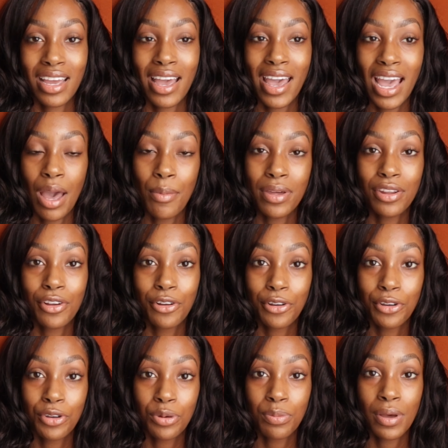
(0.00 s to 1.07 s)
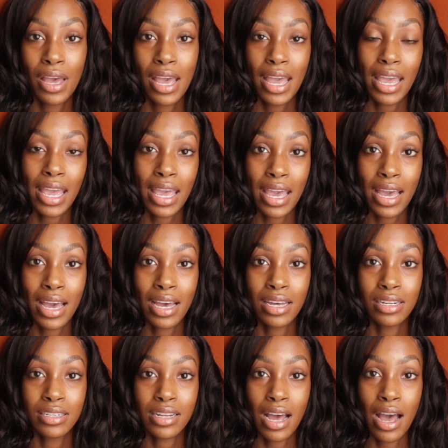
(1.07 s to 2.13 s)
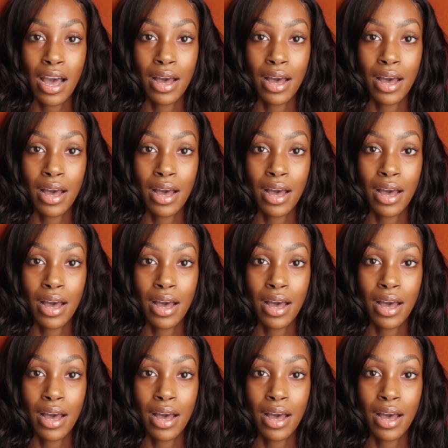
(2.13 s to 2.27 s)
hey, I'm in a group and